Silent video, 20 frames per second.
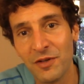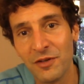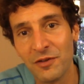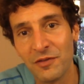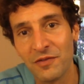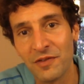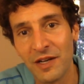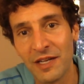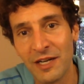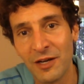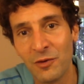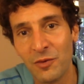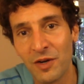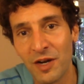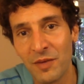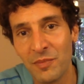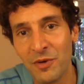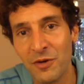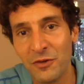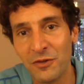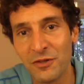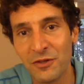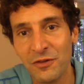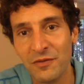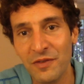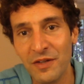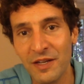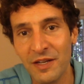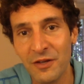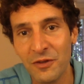and you'll find out when I post
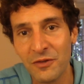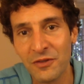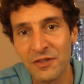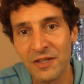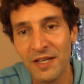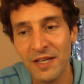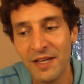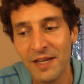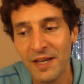new videos.